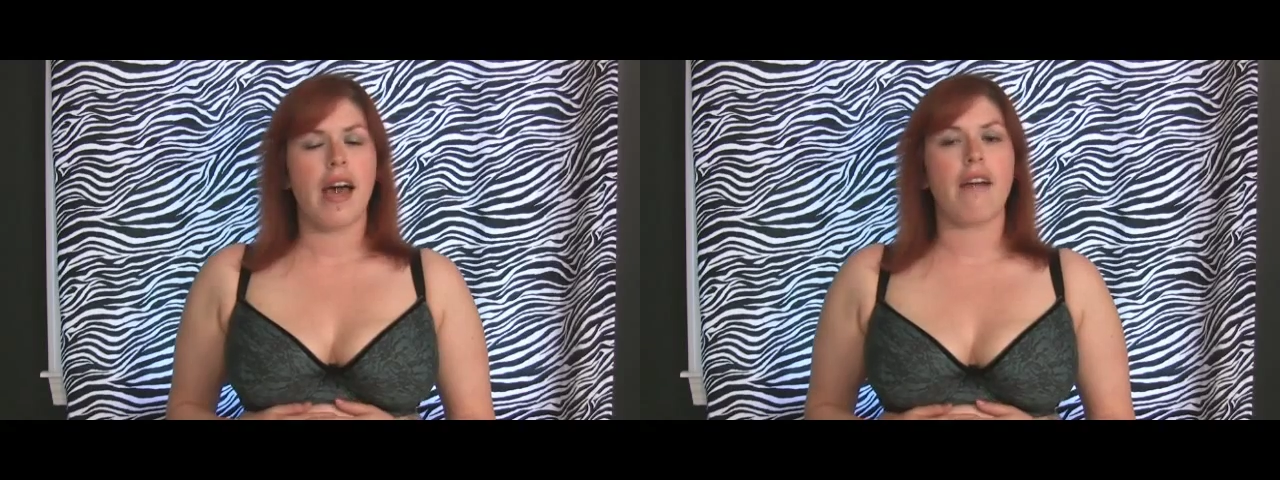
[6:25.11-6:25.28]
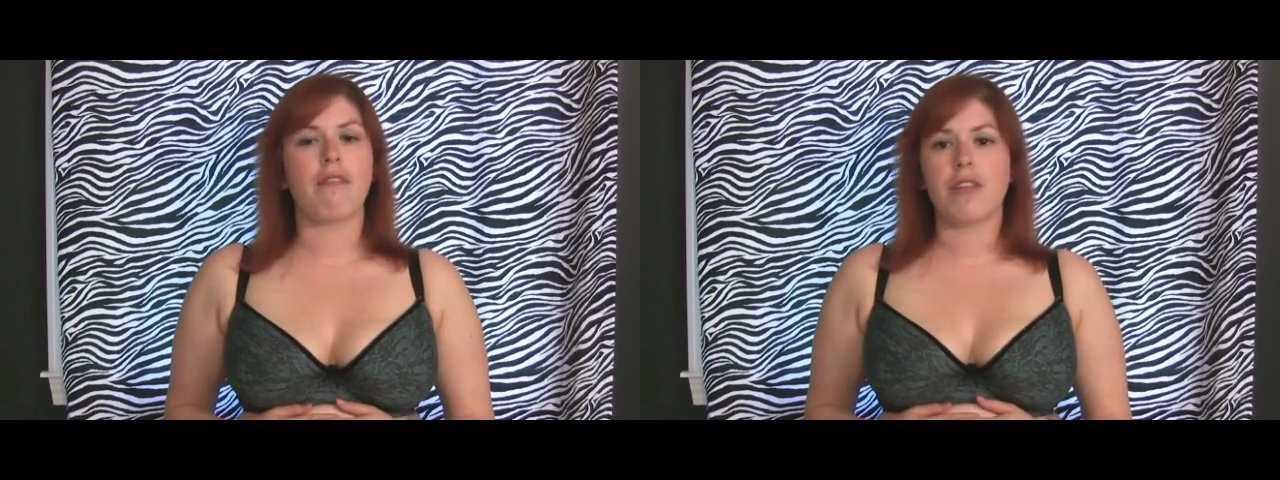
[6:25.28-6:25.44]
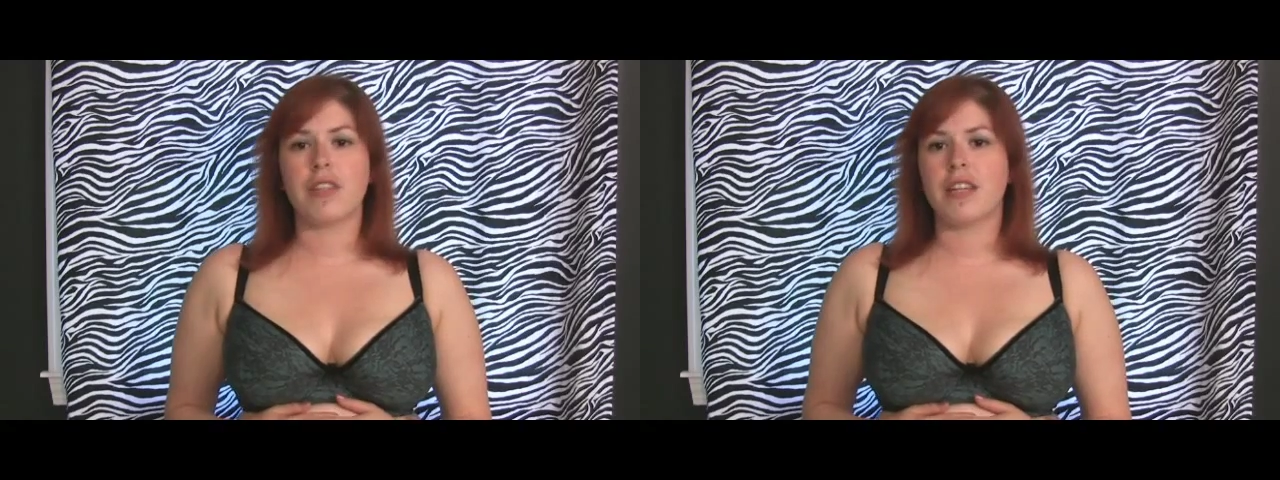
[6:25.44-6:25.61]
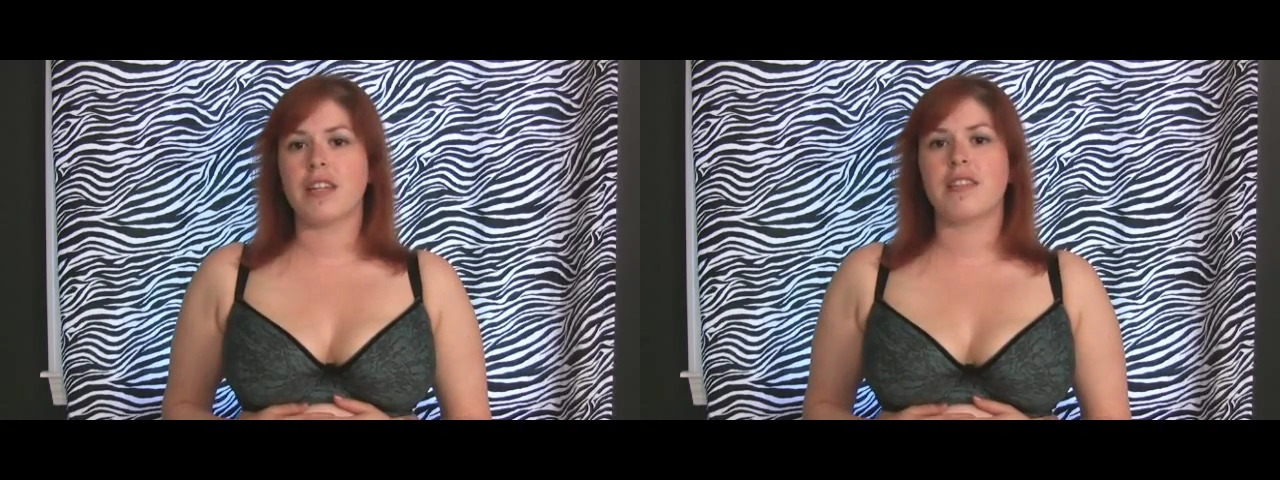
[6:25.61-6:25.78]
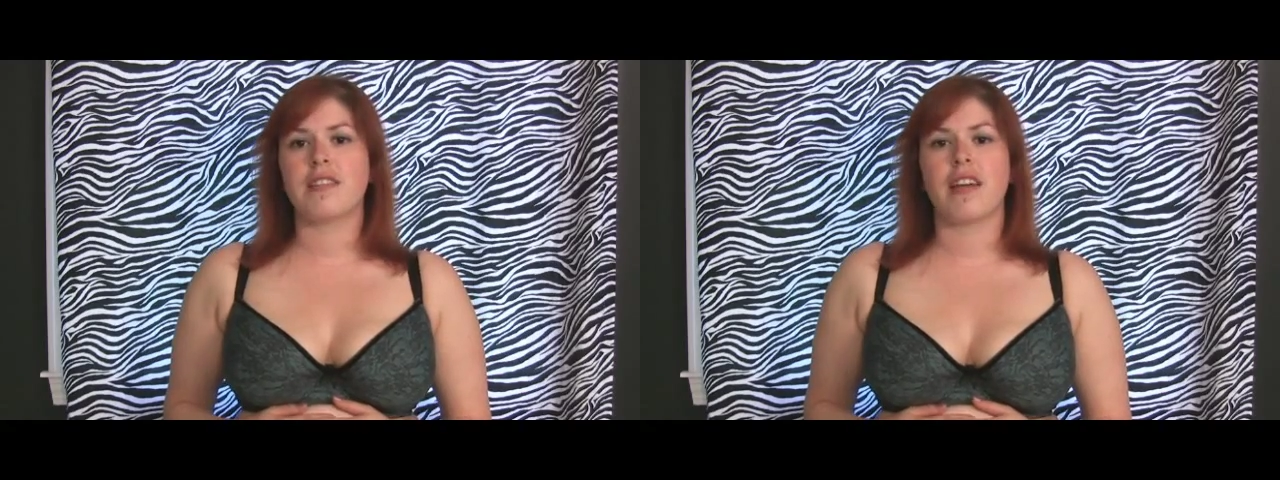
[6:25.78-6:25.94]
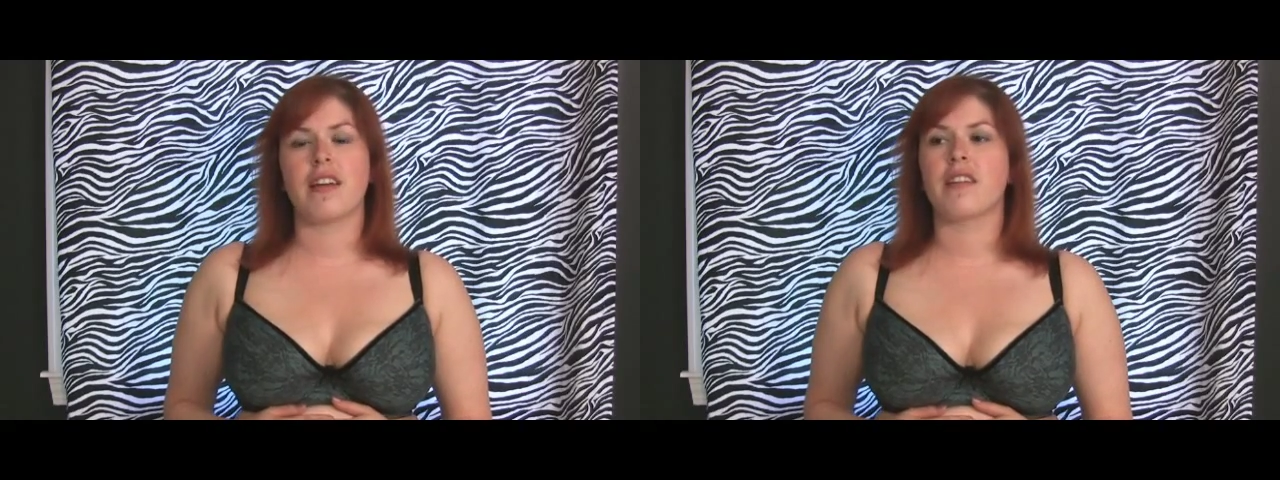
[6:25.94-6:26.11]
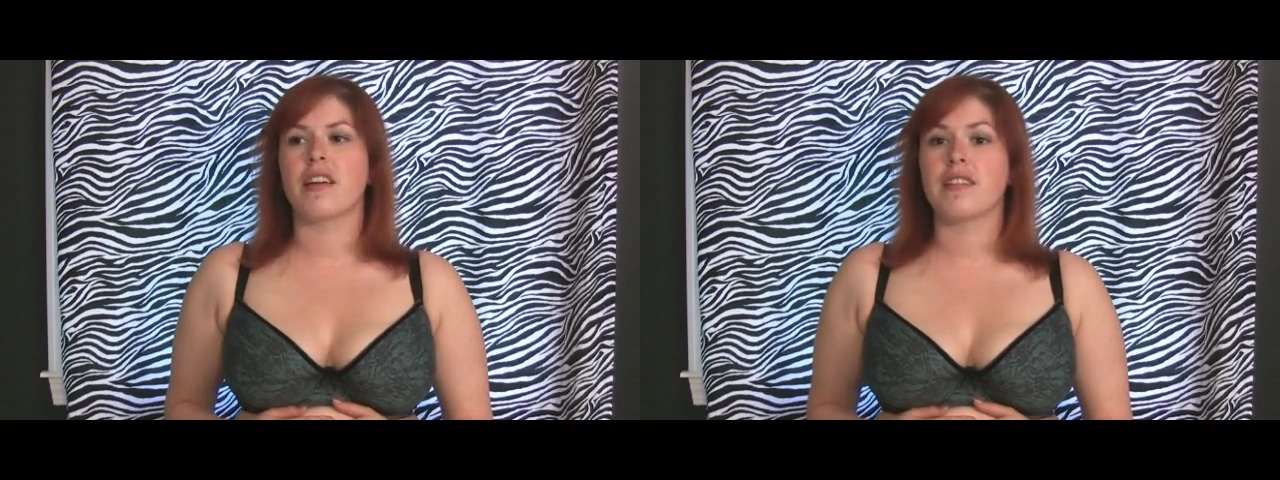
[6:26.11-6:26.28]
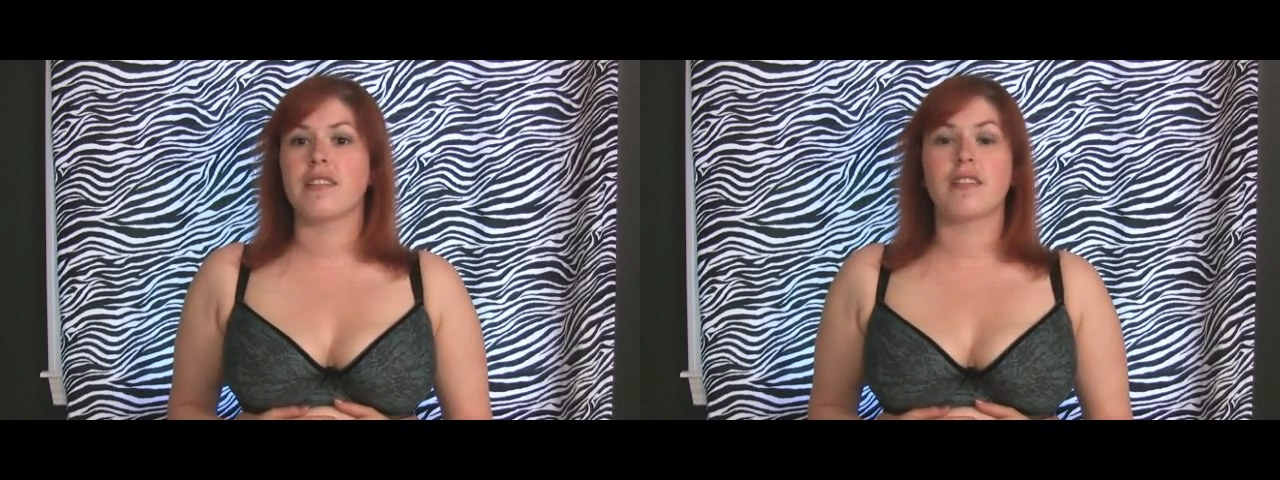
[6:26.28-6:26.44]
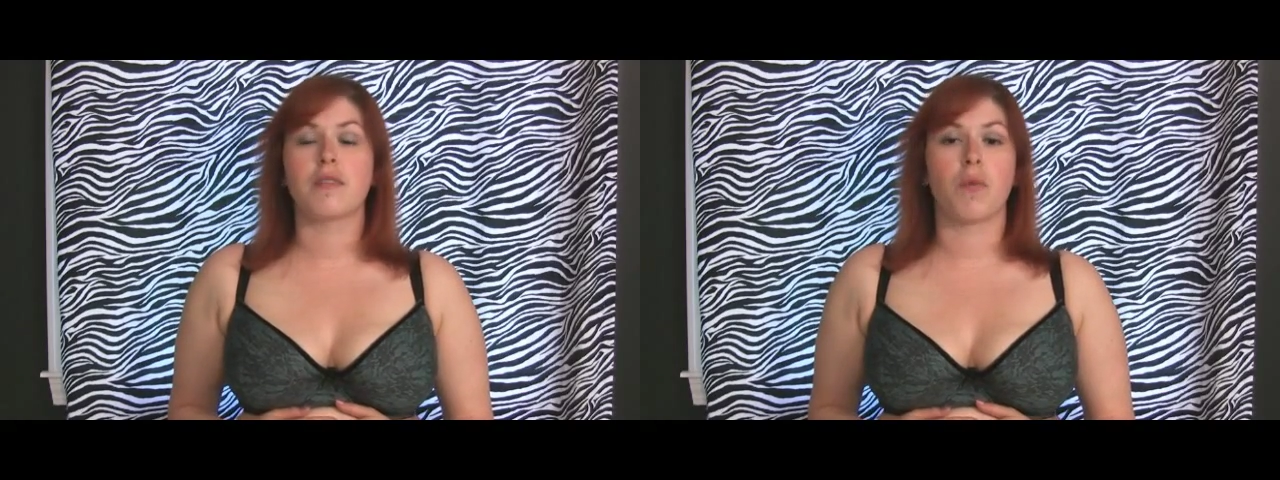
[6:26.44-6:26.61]
Everything is staying
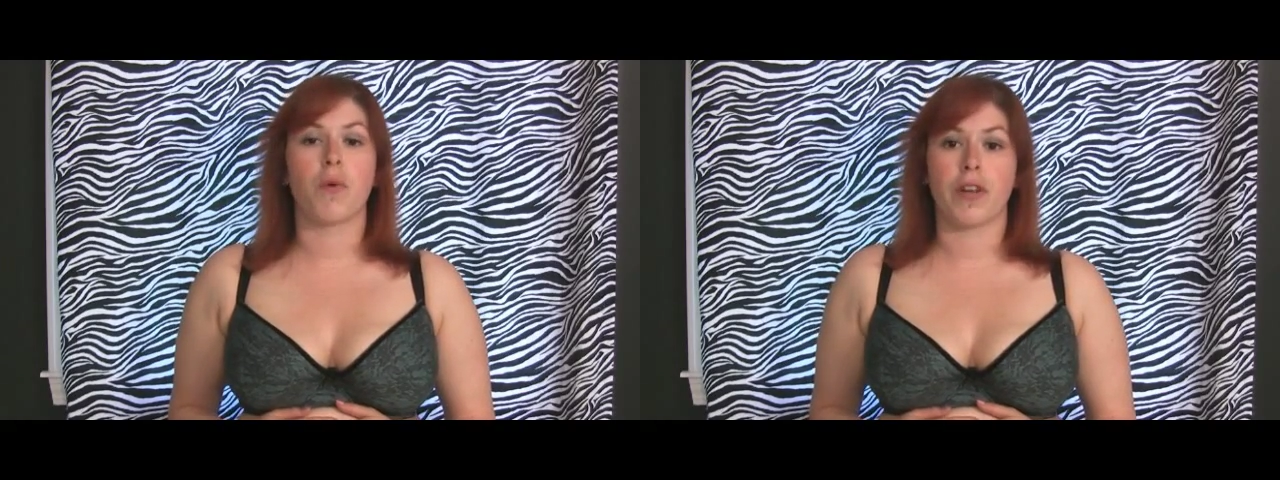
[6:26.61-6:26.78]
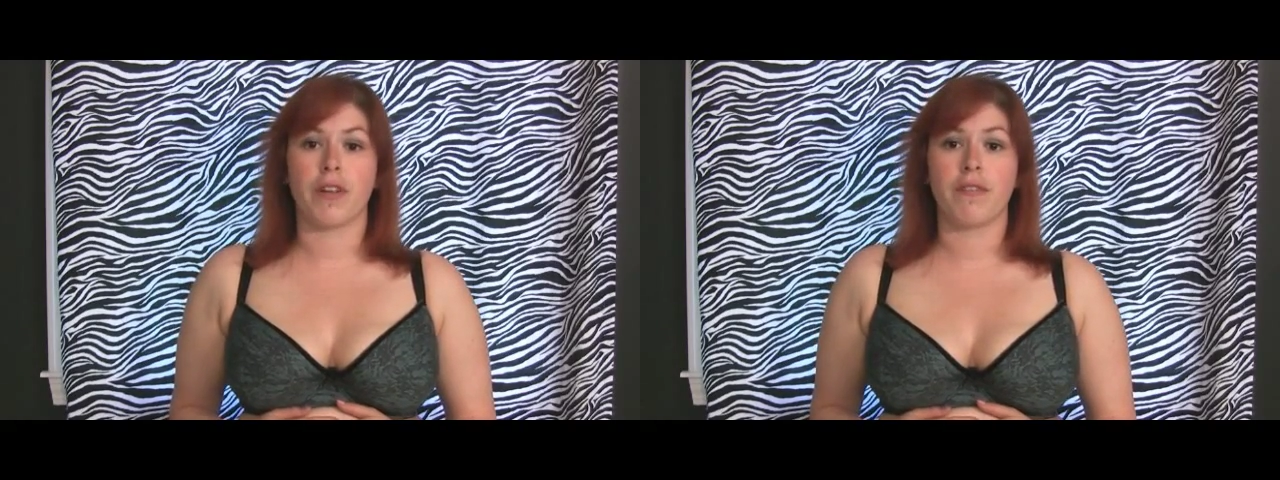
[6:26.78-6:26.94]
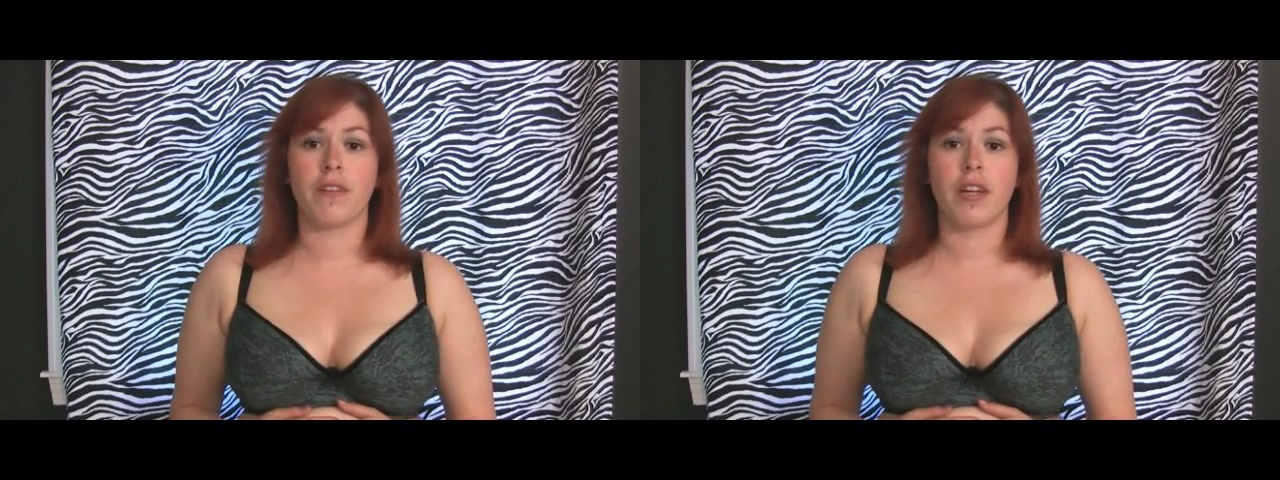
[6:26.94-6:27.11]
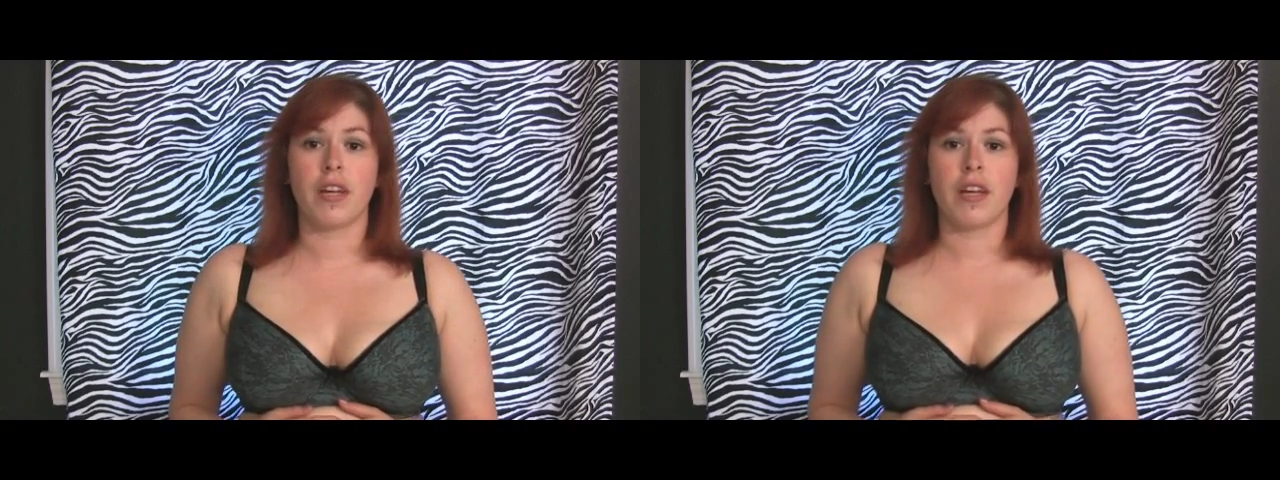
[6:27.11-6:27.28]
nice and supportive.